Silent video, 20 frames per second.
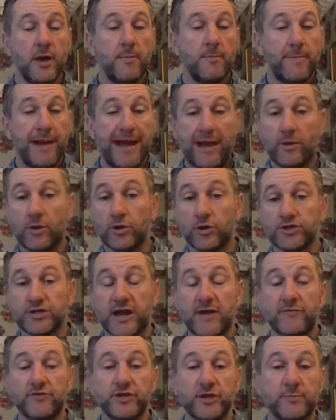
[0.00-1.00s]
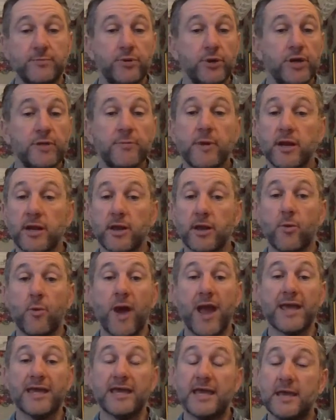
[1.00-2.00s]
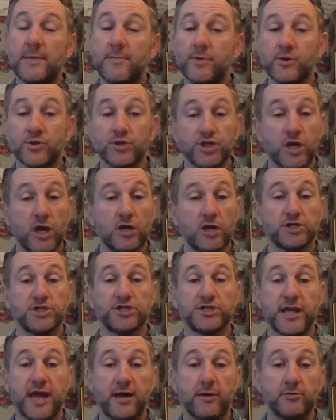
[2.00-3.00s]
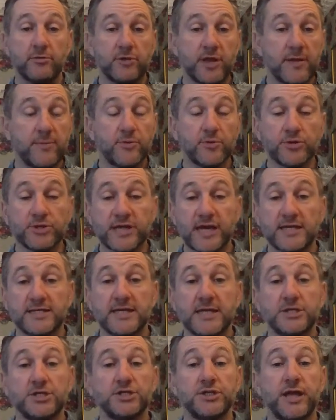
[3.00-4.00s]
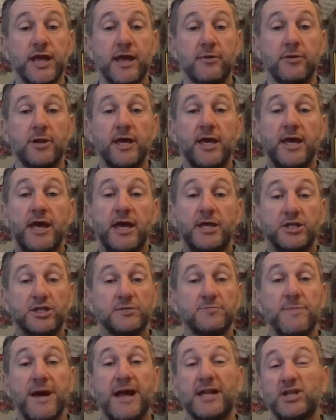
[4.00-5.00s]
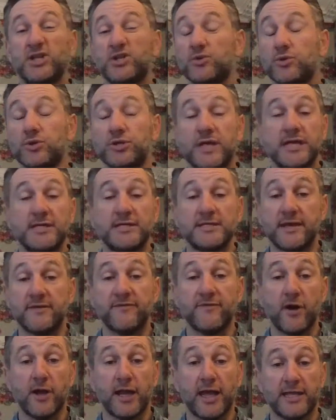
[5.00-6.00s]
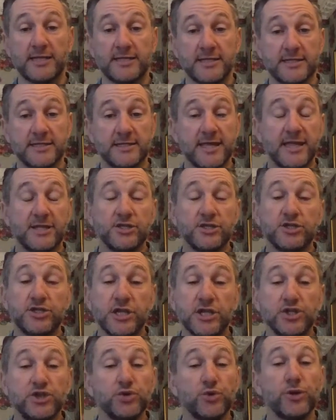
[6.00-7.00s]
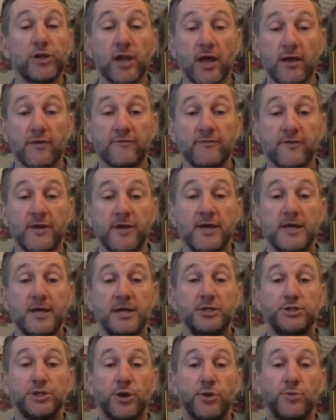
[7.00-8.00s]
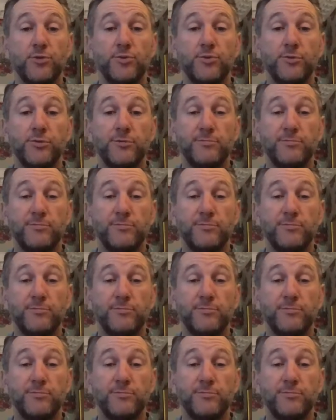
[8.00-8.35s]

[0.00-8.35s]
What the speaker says: Pound cost averaging, putting money away, keeping your charges down, keeping your taxation down, and just managing your day-to-day finances and just enjoy life. So